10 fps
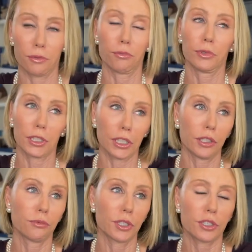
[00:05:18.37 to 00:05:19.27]
the really
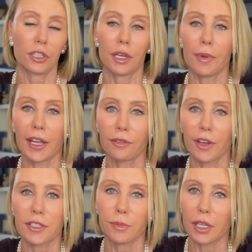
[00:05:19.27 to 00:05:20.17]
good return on my
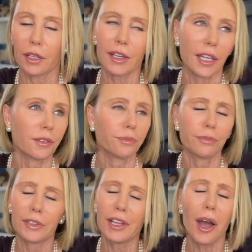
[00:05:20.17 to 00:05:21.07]
investment. Okay,
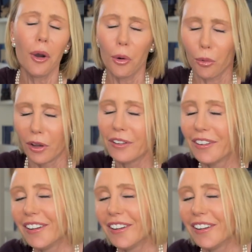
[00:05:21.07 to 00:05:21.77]
no,